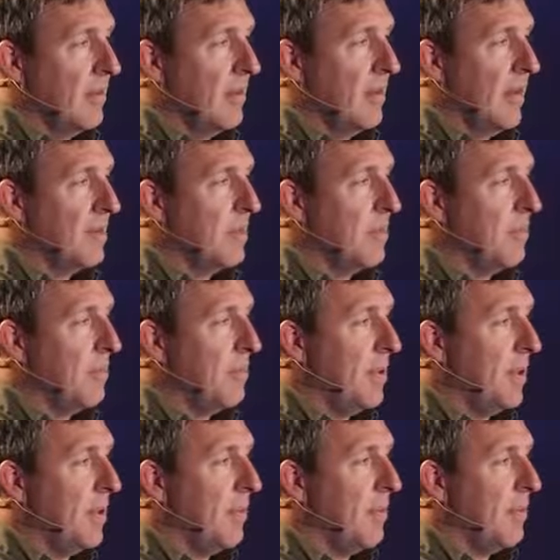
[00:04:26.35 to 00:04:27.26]
That's a
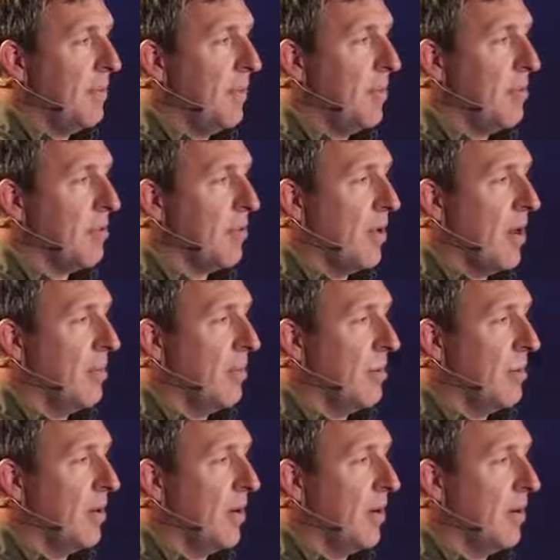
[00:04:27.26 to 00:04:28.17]
bit of a
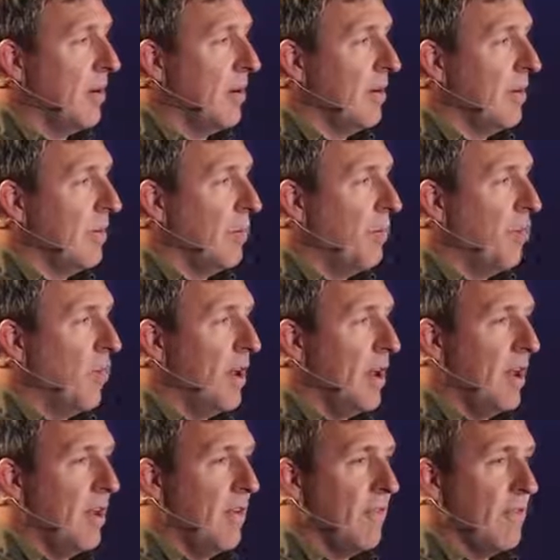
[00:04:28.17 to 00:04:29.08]
problem here.
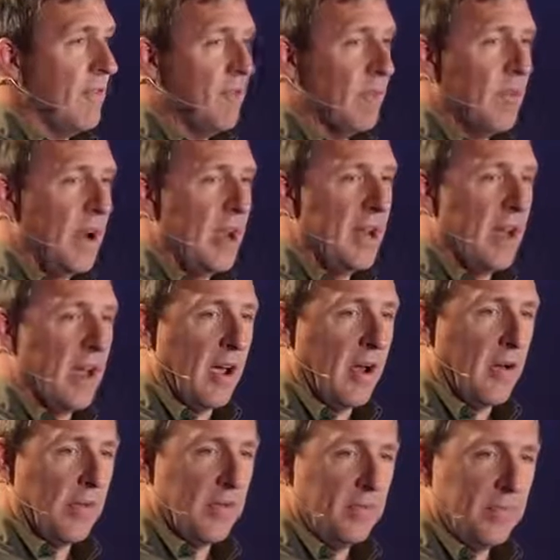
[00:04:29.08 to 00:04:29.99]
What if right
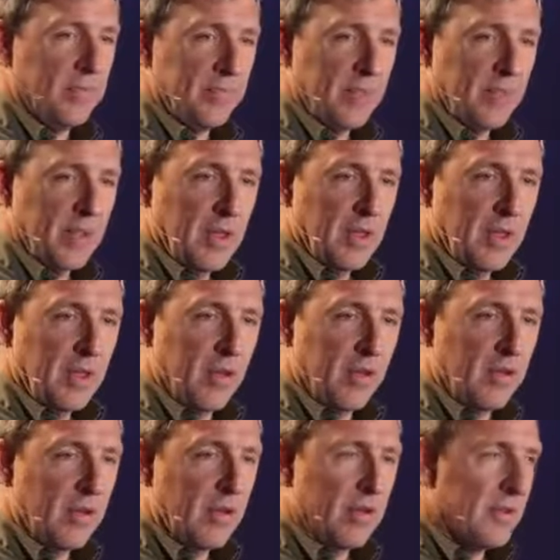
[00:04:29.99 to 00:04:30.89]
now
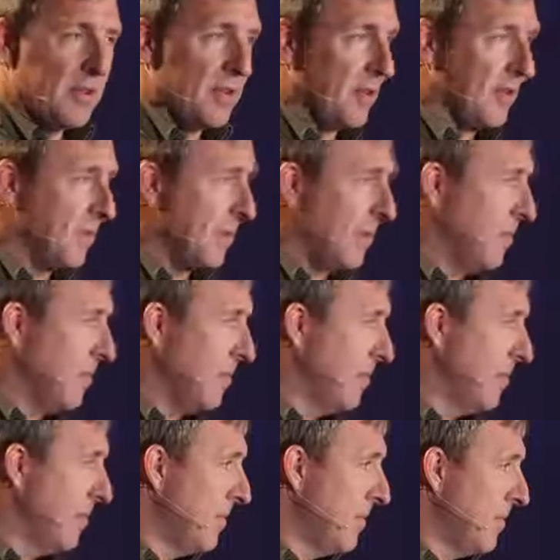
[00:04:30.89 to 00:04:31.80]
your nervous
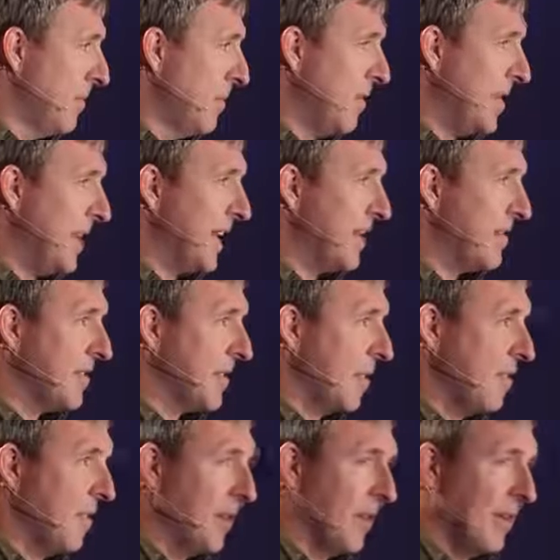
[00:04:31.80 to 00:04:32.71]
system thinks
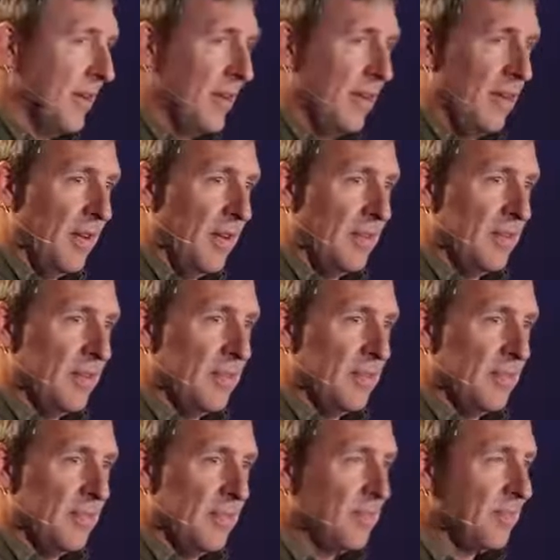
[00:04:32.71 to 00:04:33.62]
something
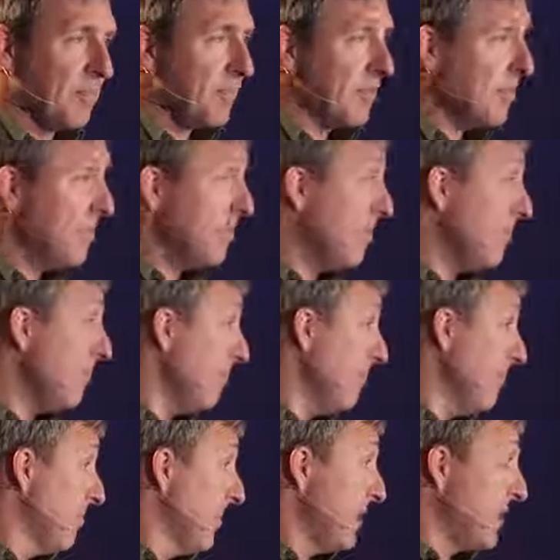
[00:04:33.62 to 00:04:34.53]
is
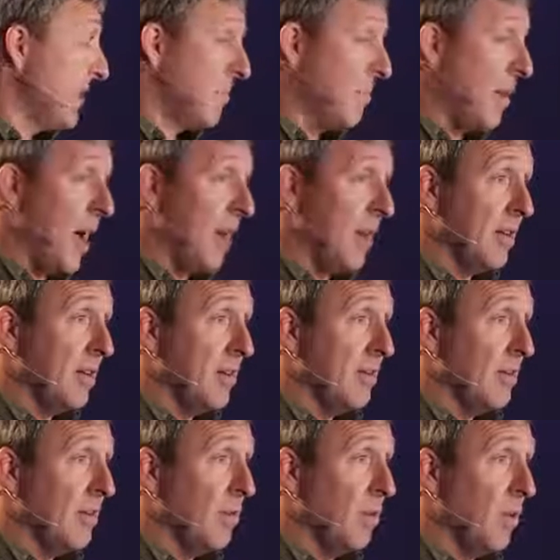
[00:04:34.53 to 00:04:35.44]
a threat?
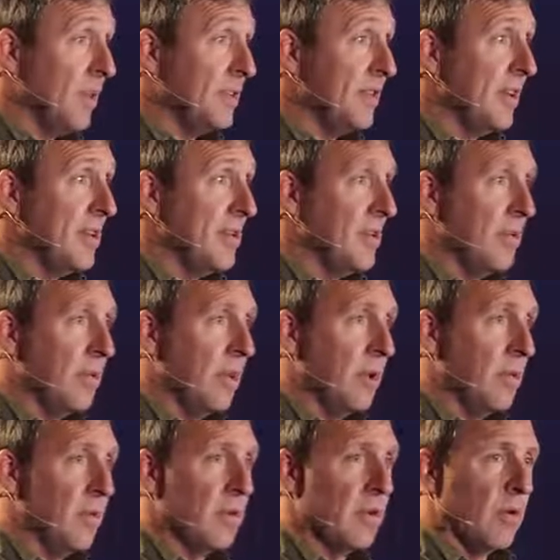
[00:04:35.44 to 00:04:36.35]
What's it
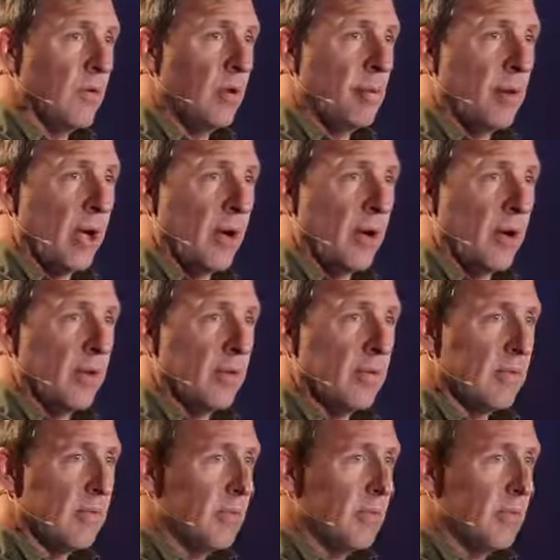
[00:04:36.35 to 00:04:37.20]
doing with your willpower?